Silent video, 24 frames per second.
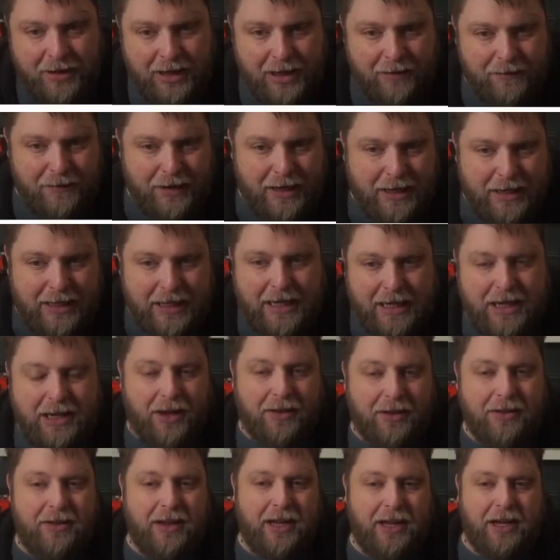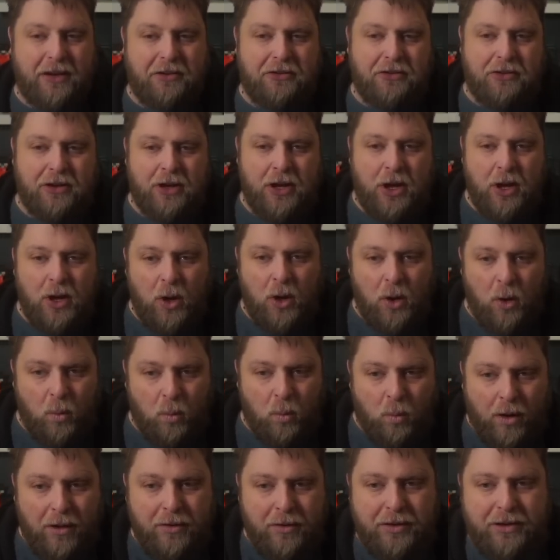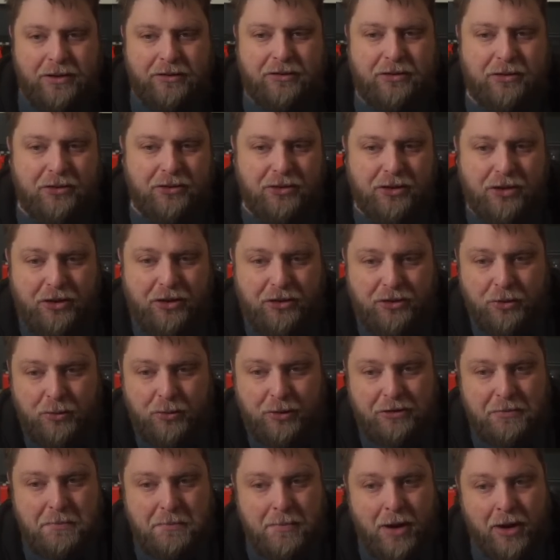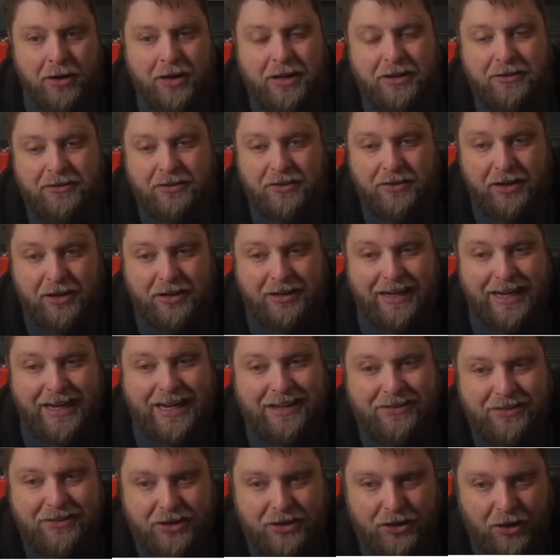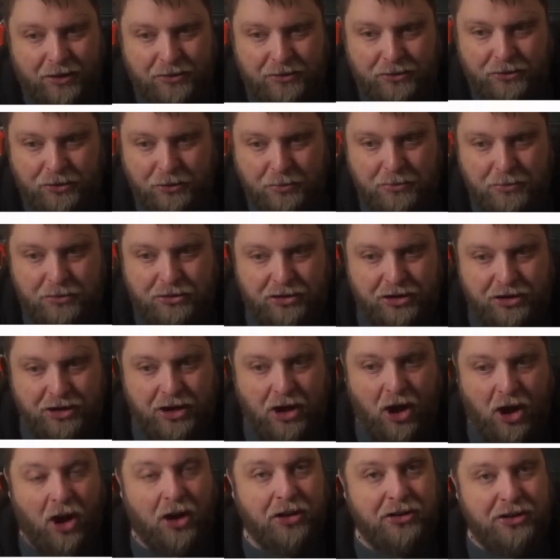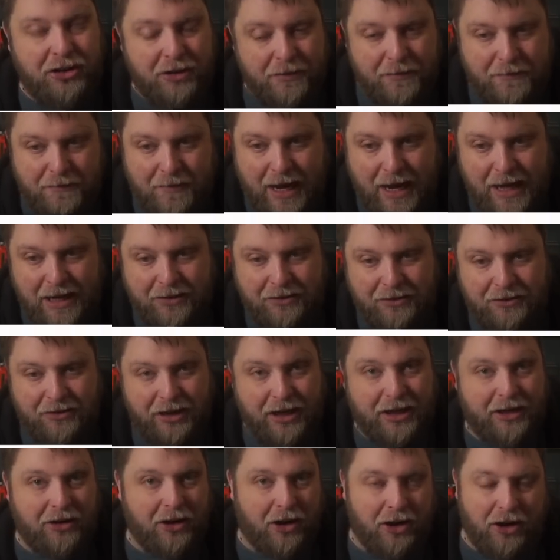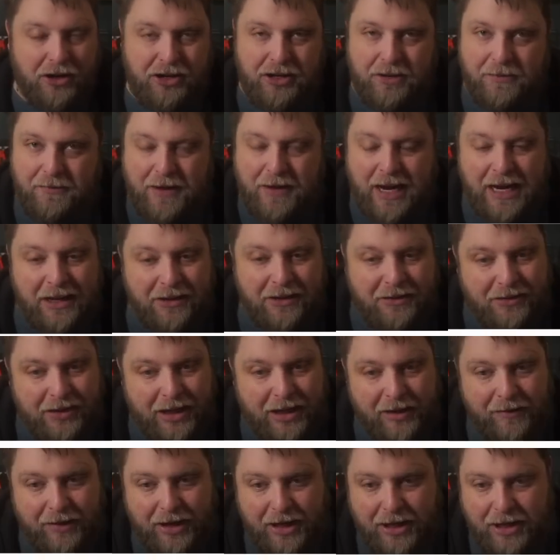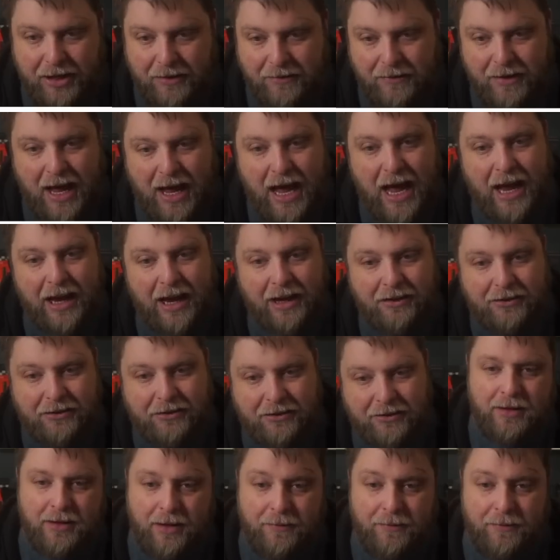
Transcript: And if I click on this, what this is going to do is monitor the data consumption on your Fire Stick or on your Fire TV device.